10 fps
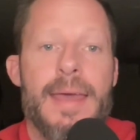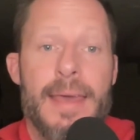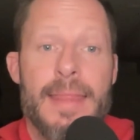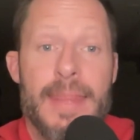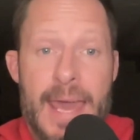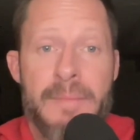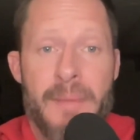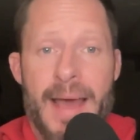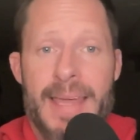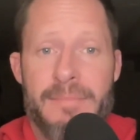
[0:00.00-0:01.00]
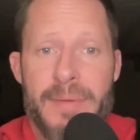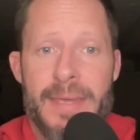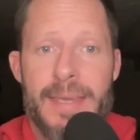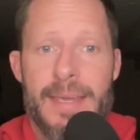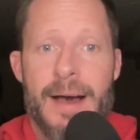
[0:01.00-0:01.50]
they might
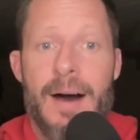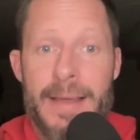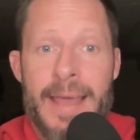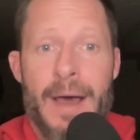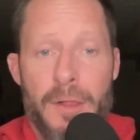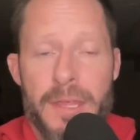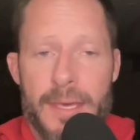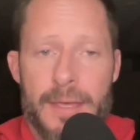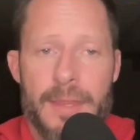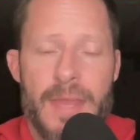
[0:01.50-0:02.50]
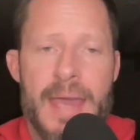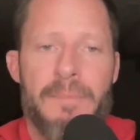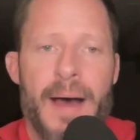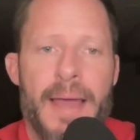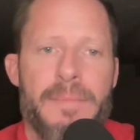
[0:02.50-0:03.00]
be unhealthy, they
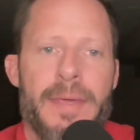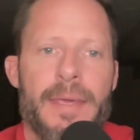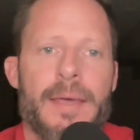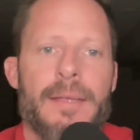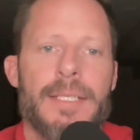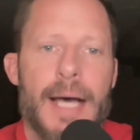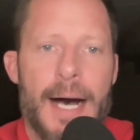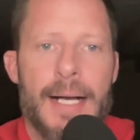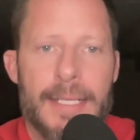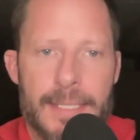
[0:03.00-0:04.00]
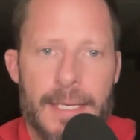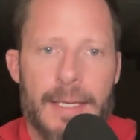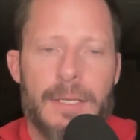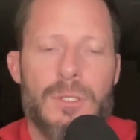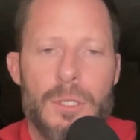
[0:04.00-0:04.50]
might be
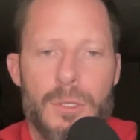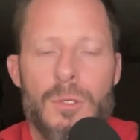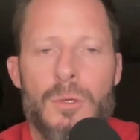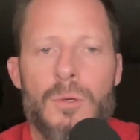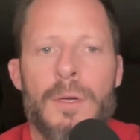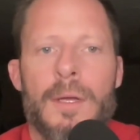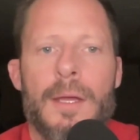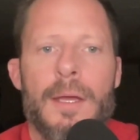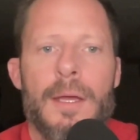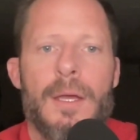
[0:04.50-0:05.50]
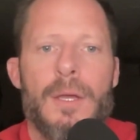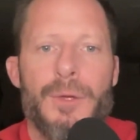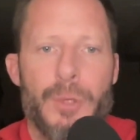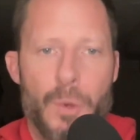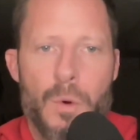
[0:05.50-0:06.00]
toxic to
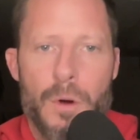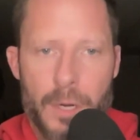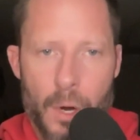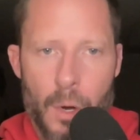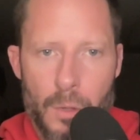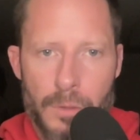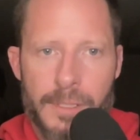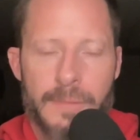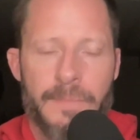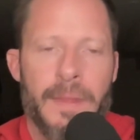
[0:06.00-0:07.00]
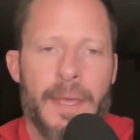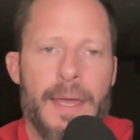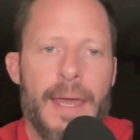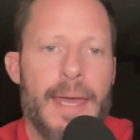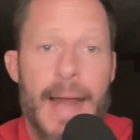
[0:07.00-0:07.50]
your goals.
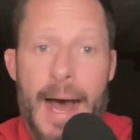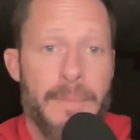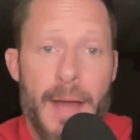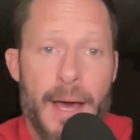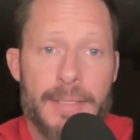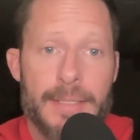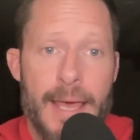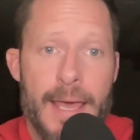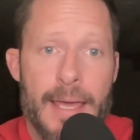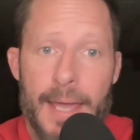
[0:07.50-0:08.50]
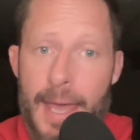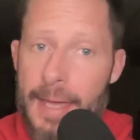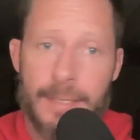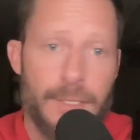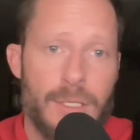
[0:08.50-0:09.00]
And I'm not saying,
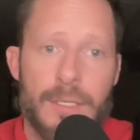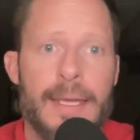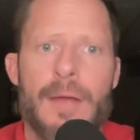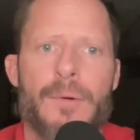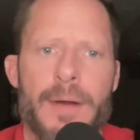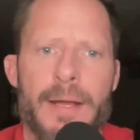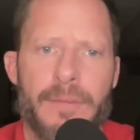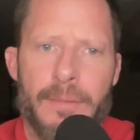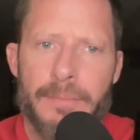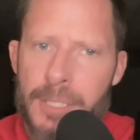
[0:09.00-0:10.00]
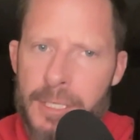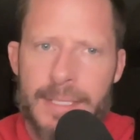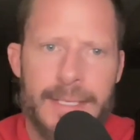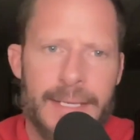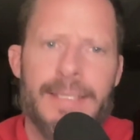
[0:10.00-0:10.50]
hey, get rid of them,
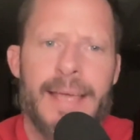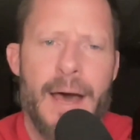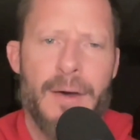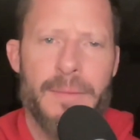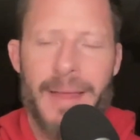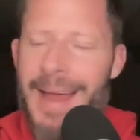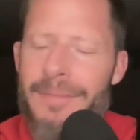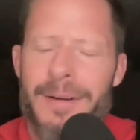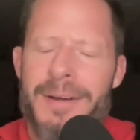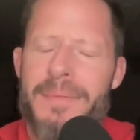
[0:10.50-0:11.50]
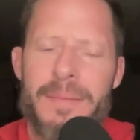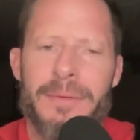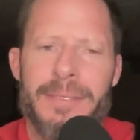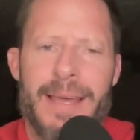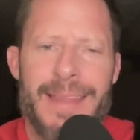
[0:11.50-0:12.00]
just discount them. Like I've heard people
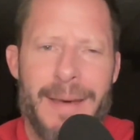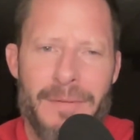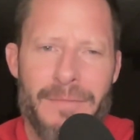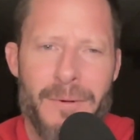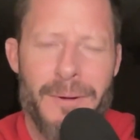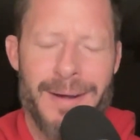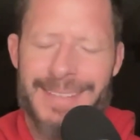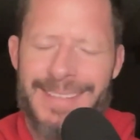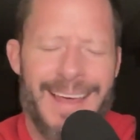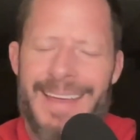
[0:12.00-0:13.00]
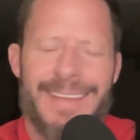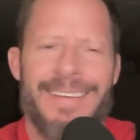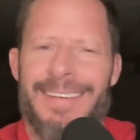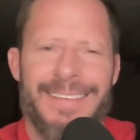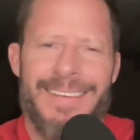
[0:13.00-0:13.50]
say that before, and it's like,
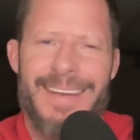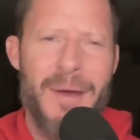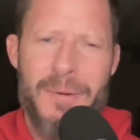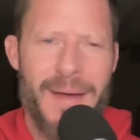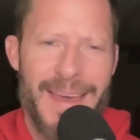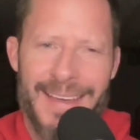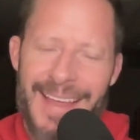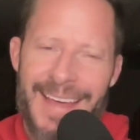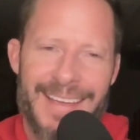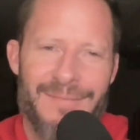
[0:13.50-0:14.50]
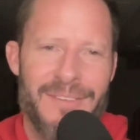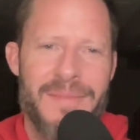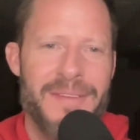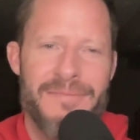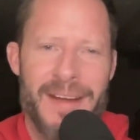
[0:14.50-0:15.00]
no way. Like if you've
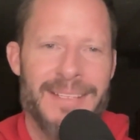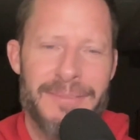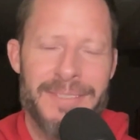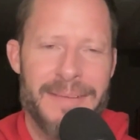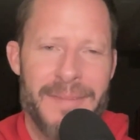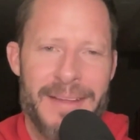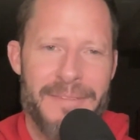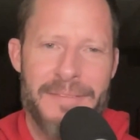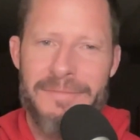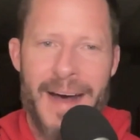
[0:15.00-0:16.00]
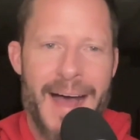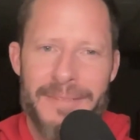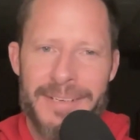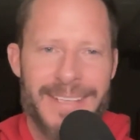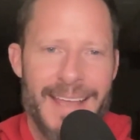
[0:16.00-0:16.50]
been friends with somebody for five
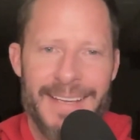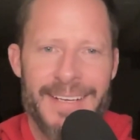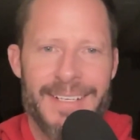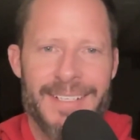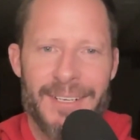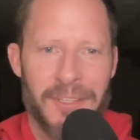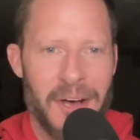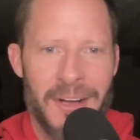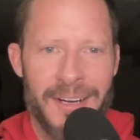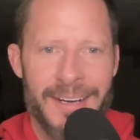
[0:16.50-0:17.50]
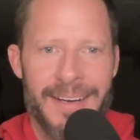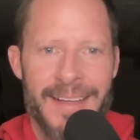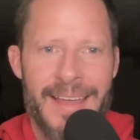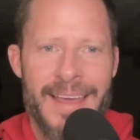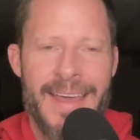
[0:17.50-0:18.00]
or 10 years or longer,
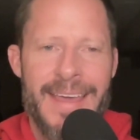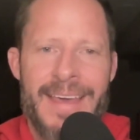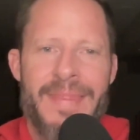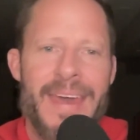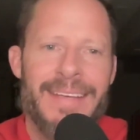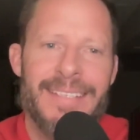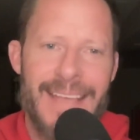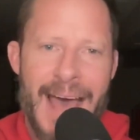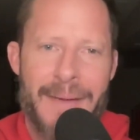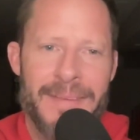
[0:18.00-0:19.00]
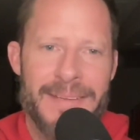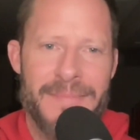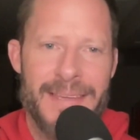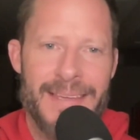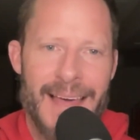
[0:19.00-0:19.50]
and they just happen to
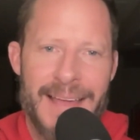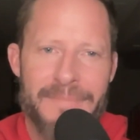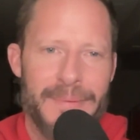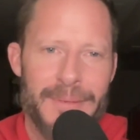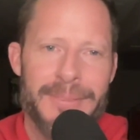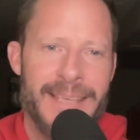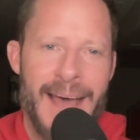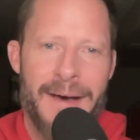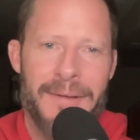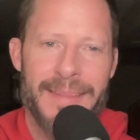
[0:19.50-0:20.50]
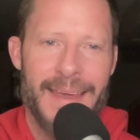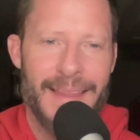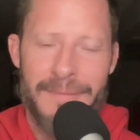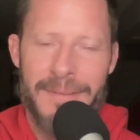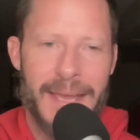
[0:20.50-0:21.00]
be like a booze hound and they
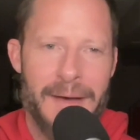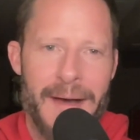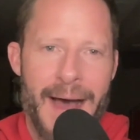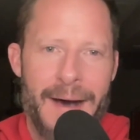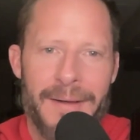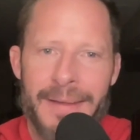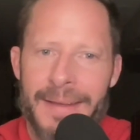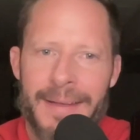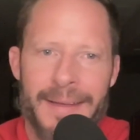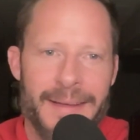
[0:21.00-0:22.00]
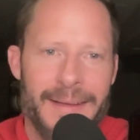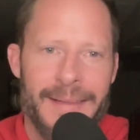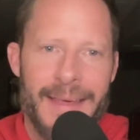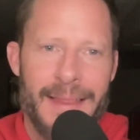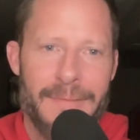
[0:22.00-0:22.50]
love to go out
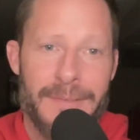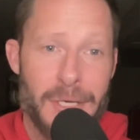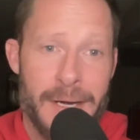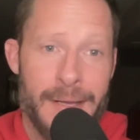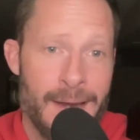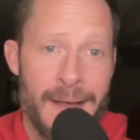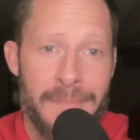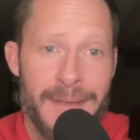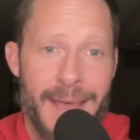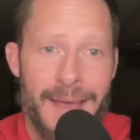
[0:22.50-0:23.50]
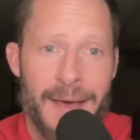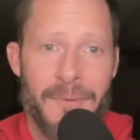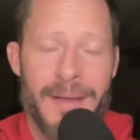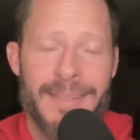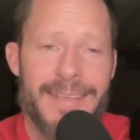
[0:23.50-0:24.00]
they love to drink on hump day on
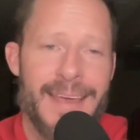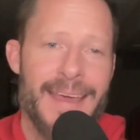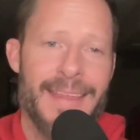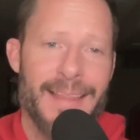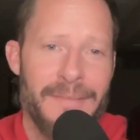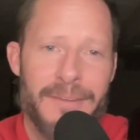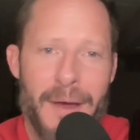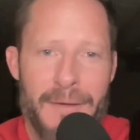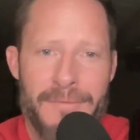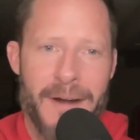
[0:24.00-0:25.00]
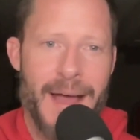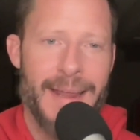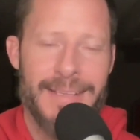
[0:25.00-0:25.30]
Wednesday. They love to go out on Friday,